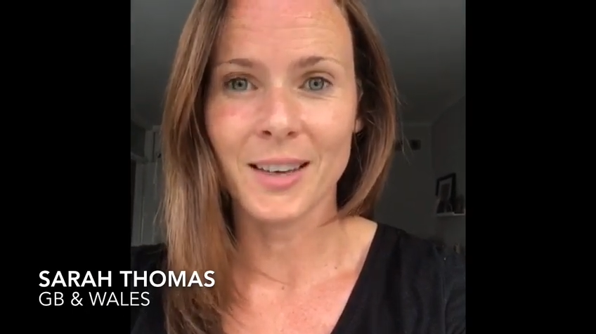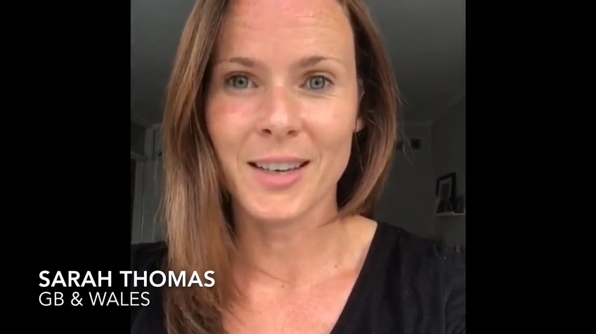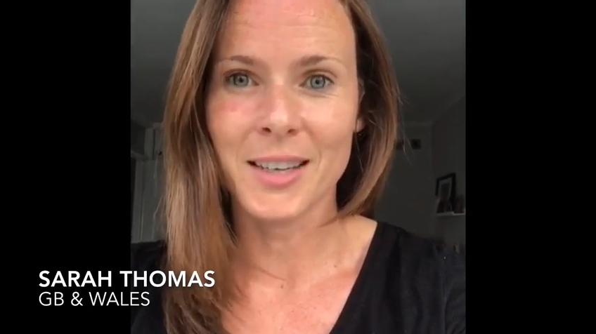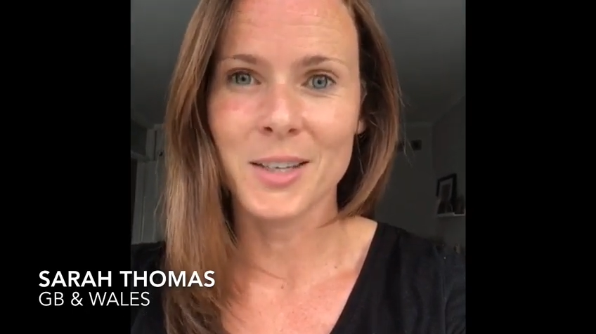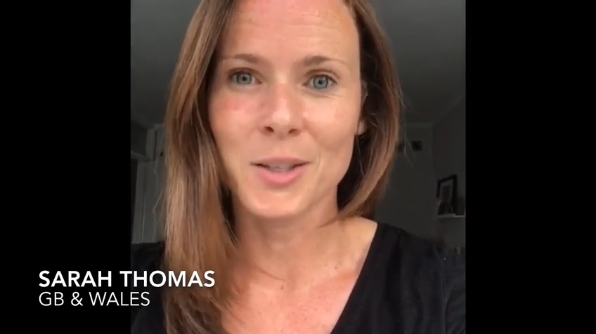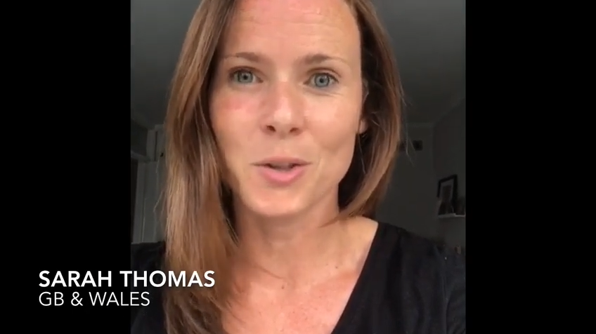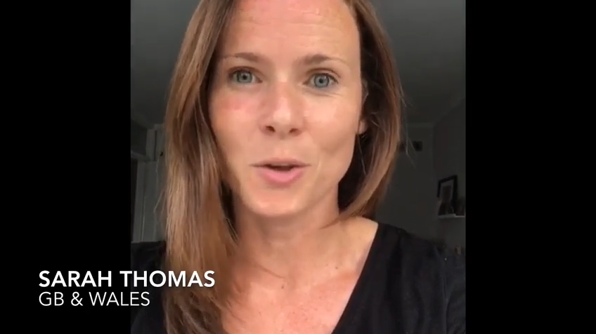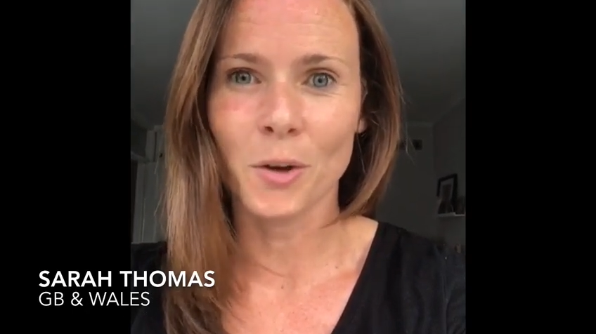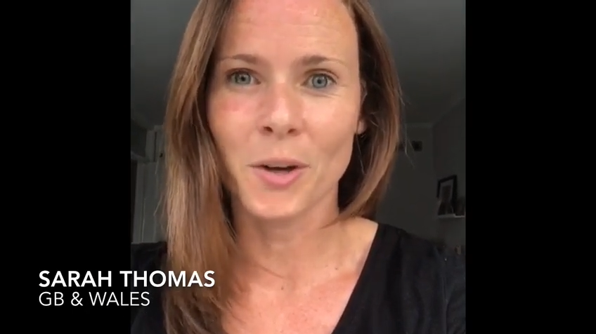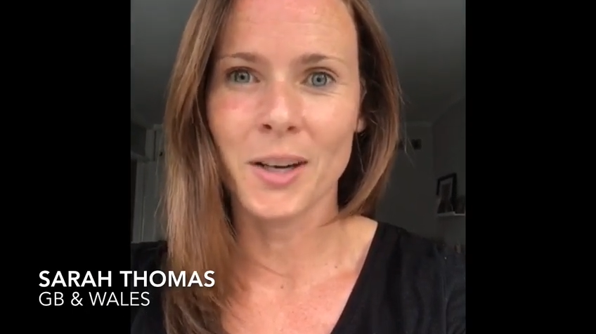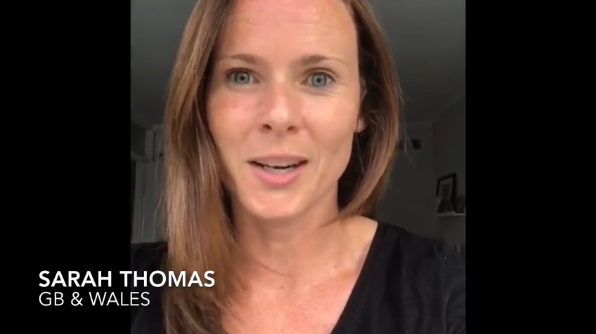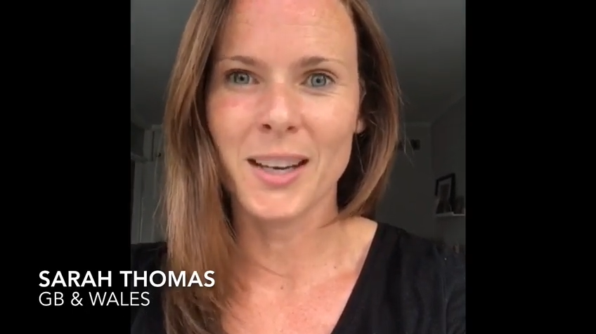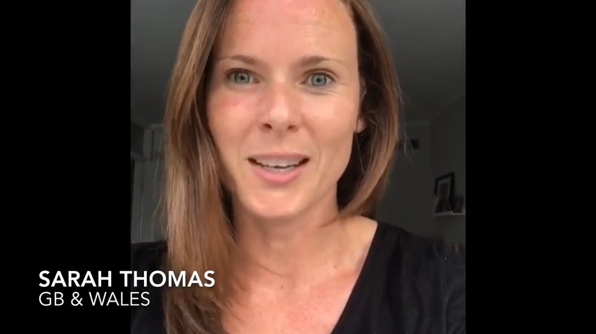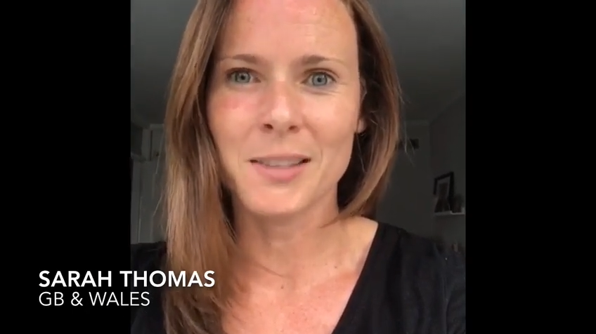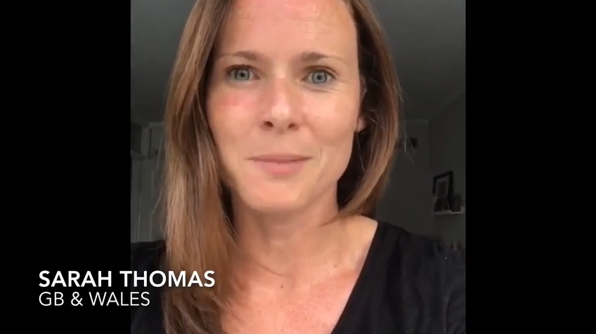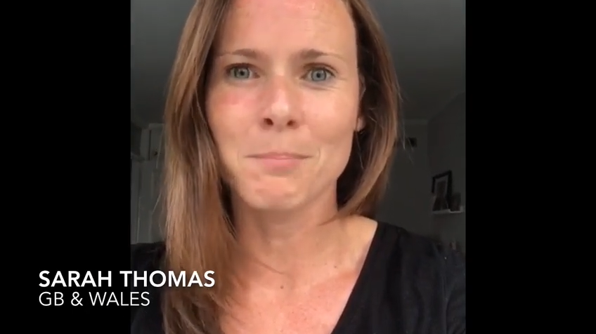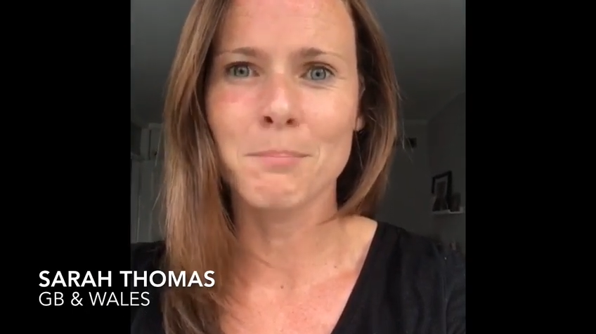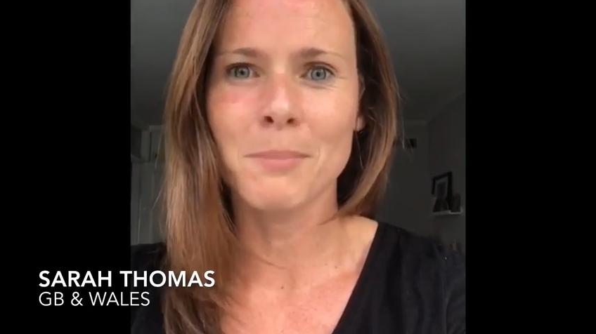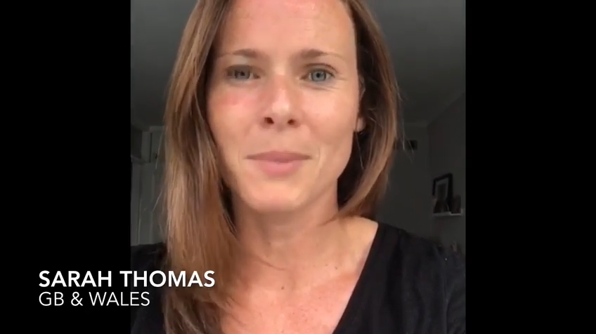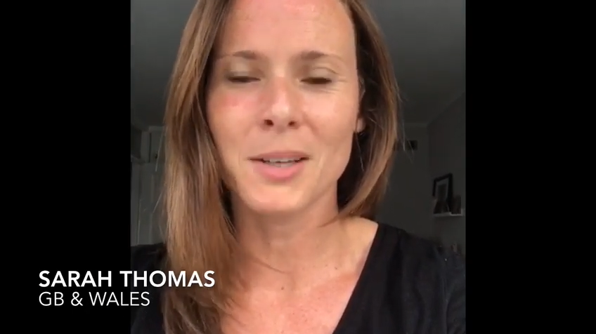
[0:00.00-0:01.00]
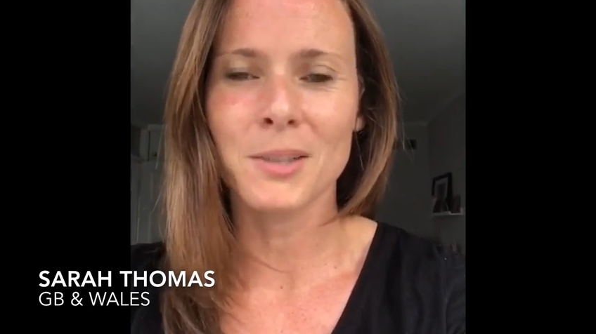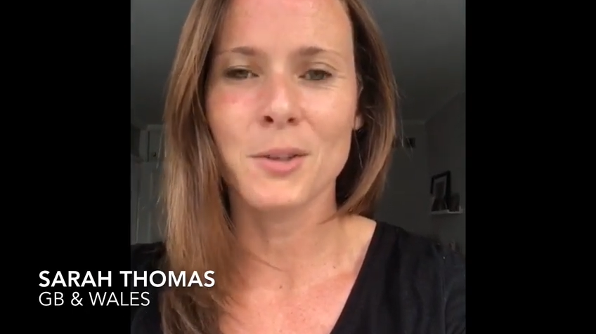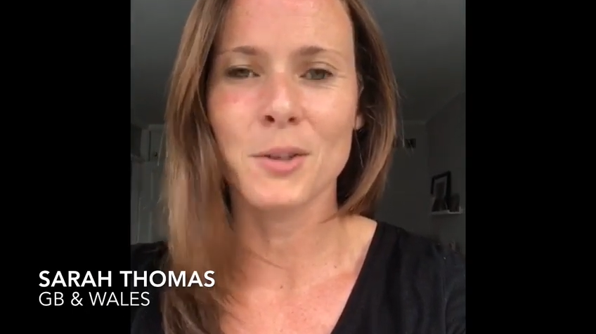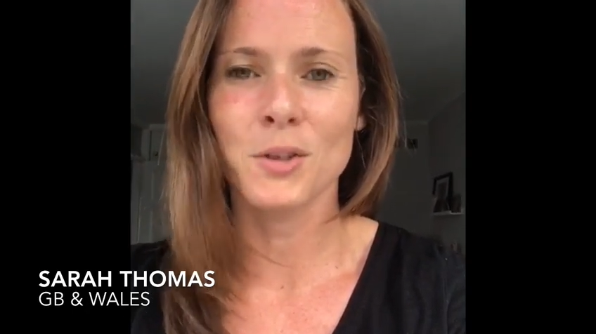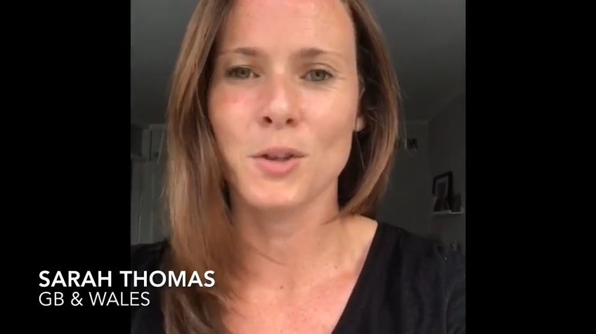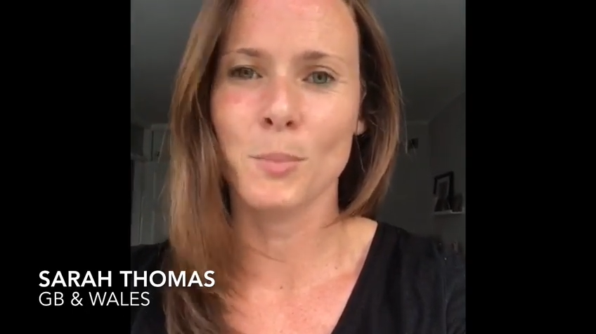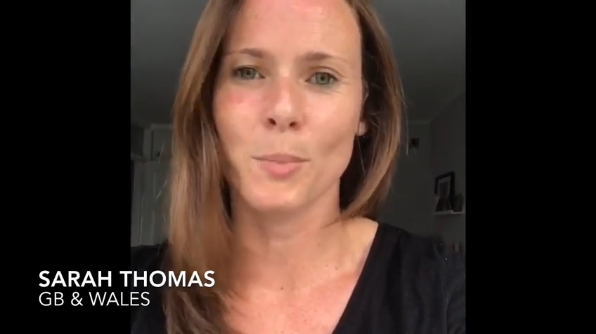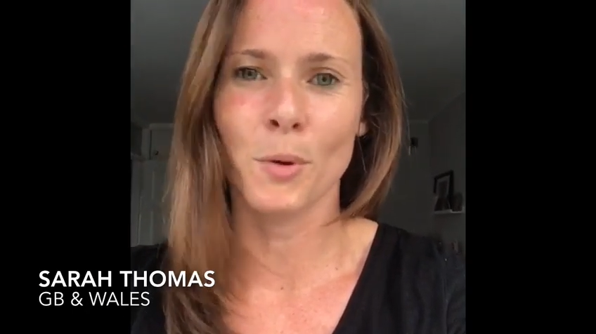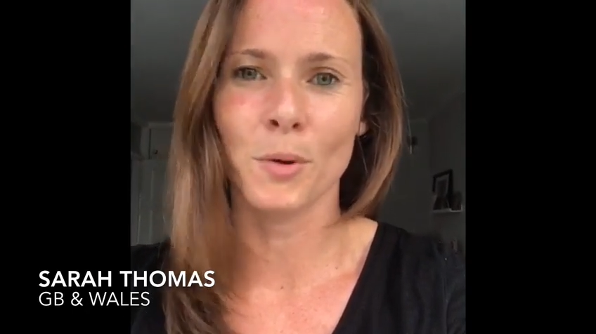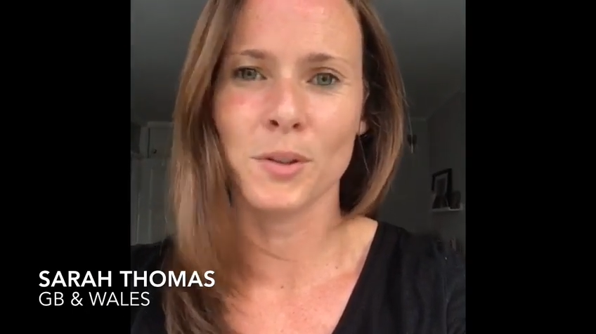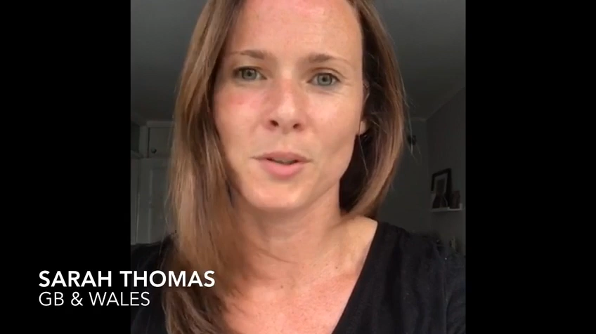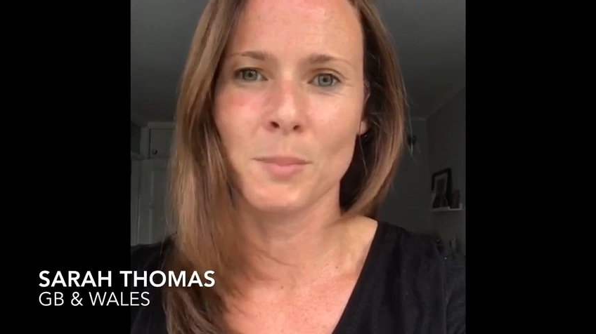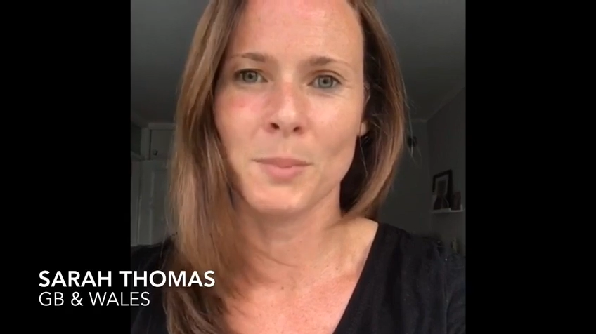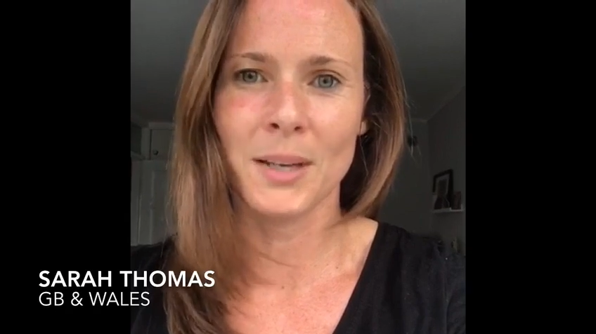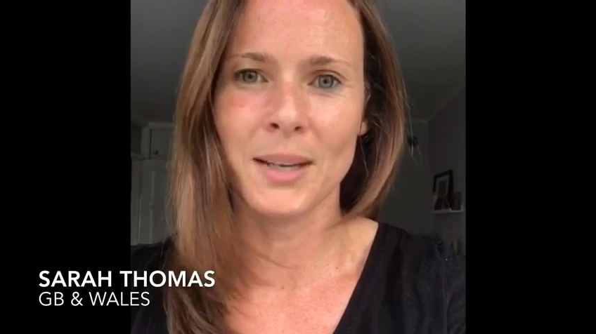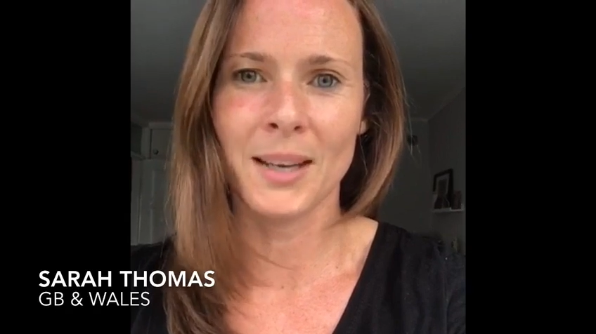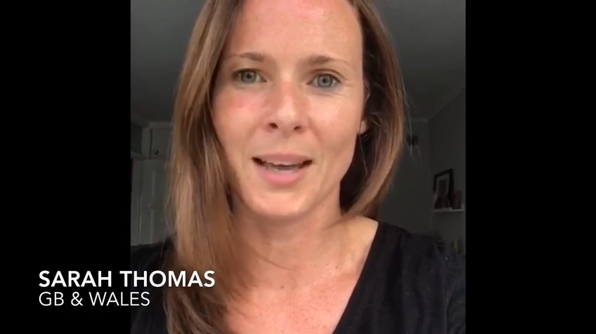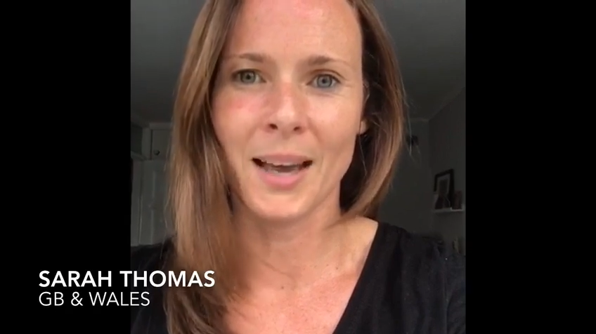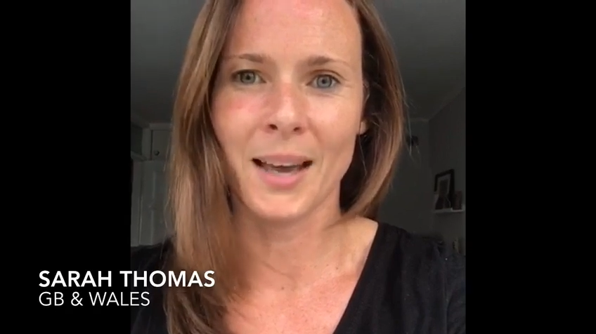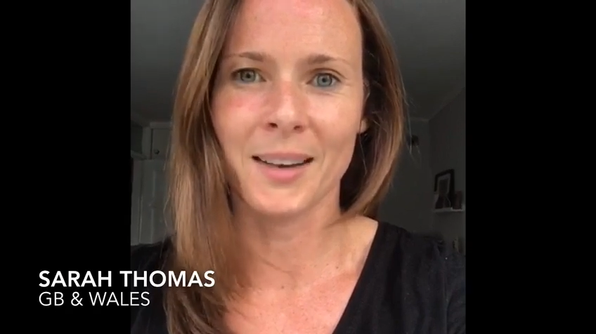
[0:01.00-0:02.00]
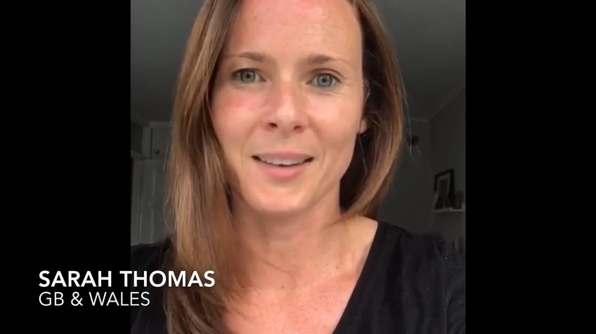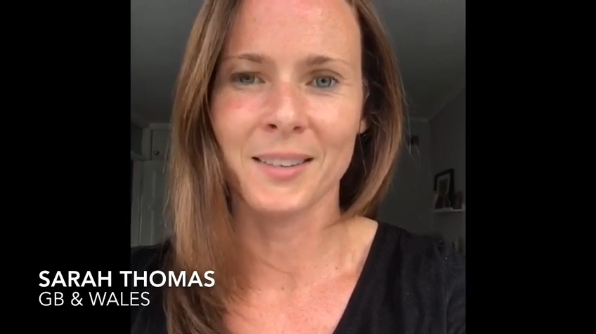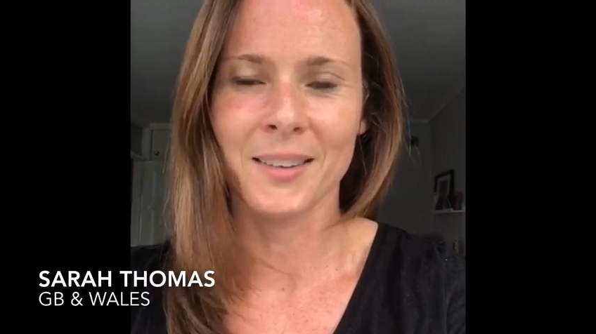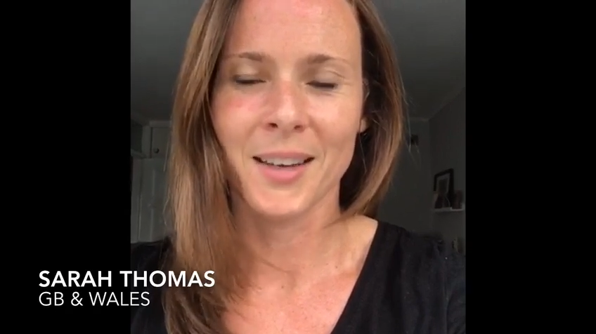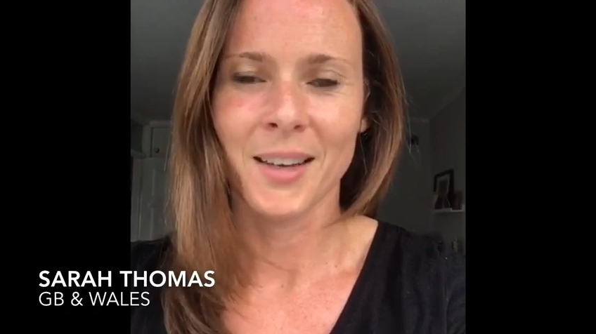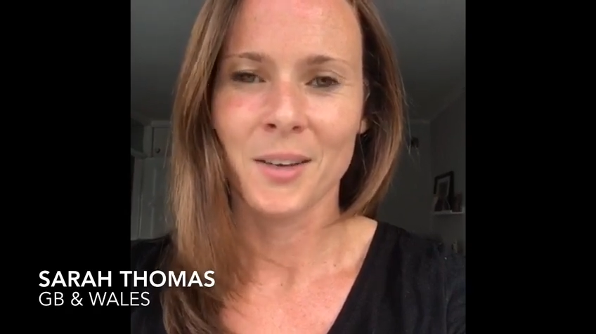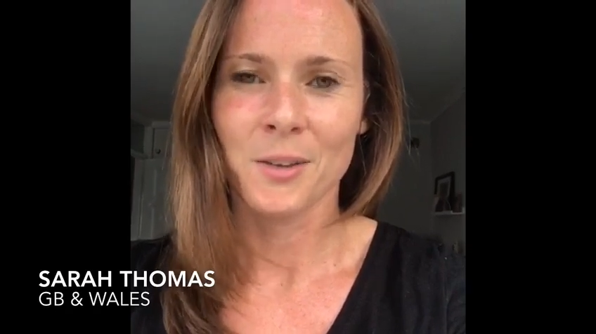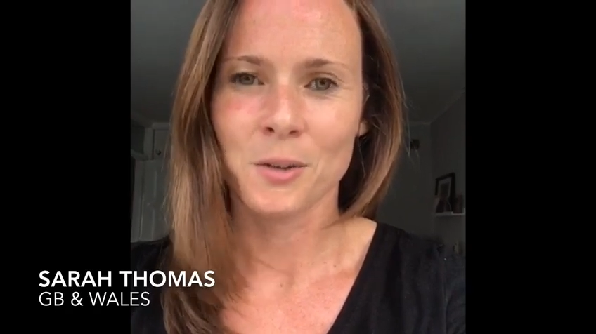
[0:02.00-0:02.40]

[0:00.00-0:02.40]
and enjoying it as much as you possibly can